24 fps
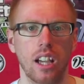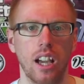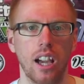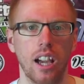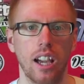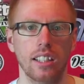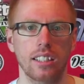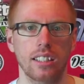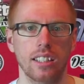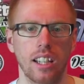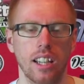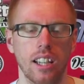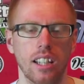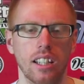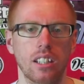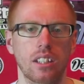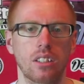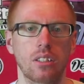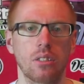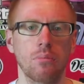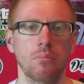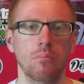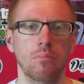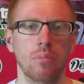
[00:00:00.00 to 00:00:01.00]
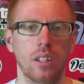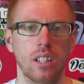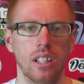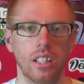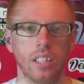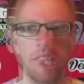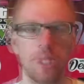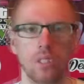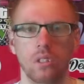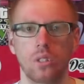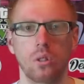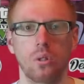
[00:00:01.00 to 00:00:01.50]
at a
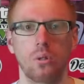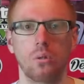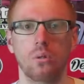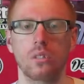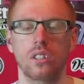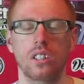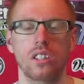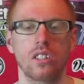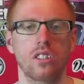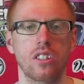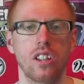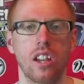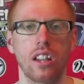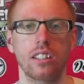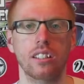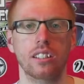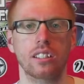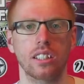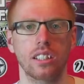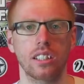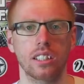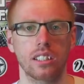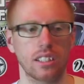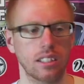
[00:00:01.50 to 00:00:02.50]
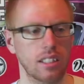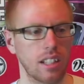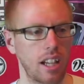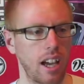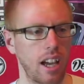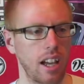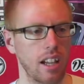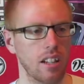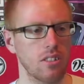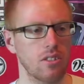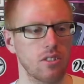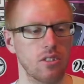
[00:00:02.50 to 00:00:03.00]
company called Gen-Sys.
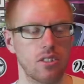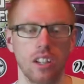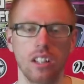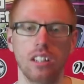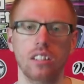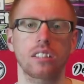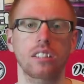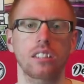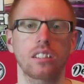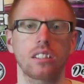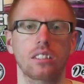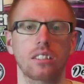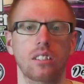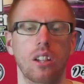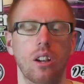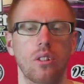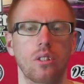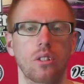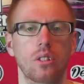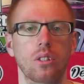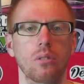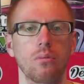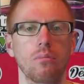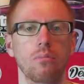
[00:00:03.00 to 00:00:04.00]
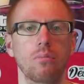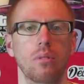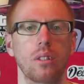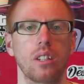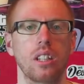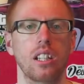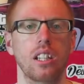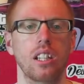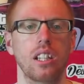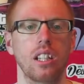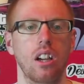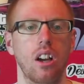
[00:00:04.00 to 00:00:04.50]
And Gen-Sys are a
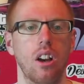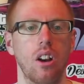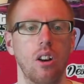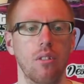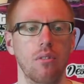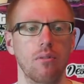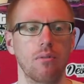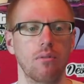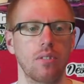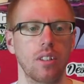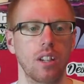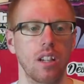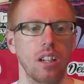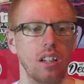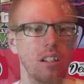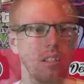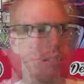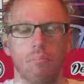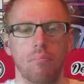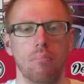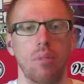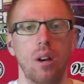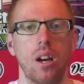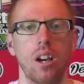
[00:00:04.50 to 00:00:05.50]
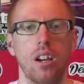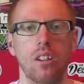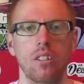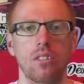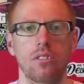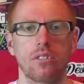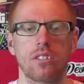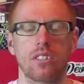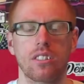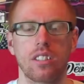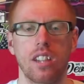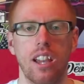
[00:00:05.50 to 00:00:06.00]
company of
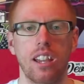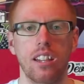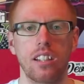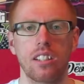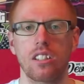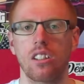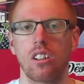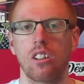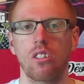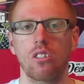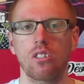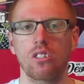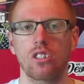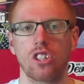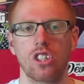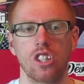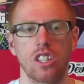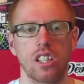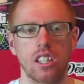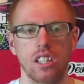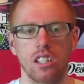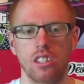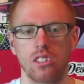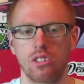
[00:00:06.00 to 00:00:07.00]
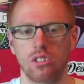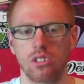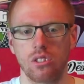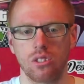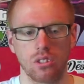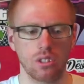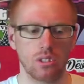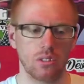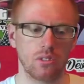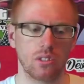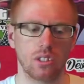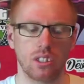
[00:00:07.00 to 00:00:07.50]
biotechnology
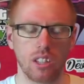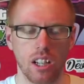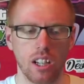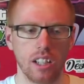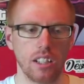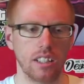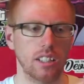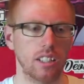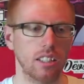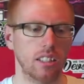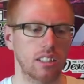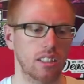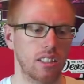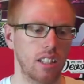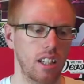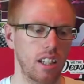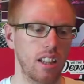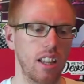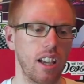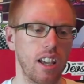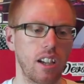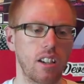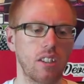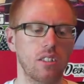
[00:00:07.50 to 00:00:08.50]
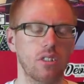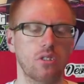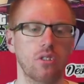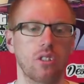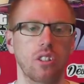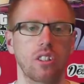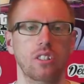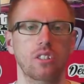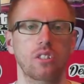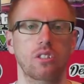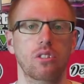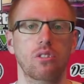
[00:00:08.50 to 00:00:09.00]
sort of scientists. And they are
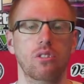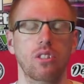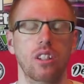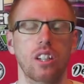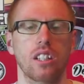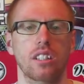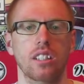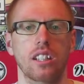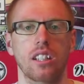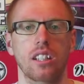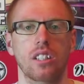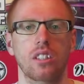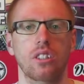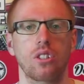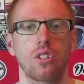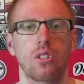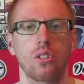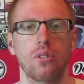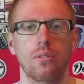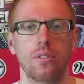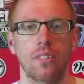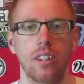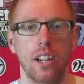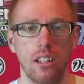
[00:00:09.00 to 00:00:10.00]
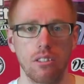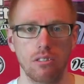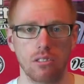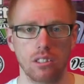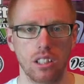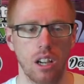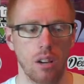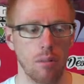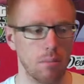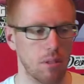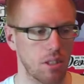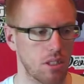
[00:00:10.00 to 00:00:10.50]
trying to create a cure for
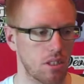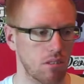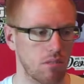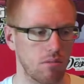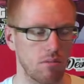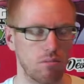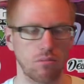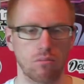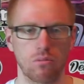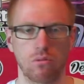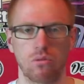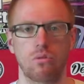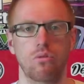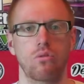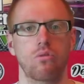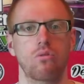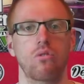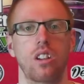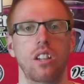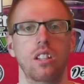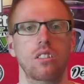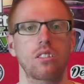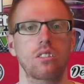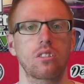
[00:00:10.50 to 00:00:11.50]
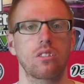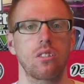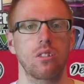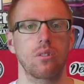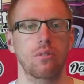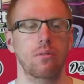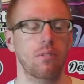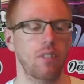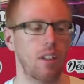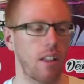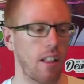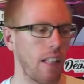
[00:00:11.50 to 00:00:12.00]
Alzheimer's. Great stuff.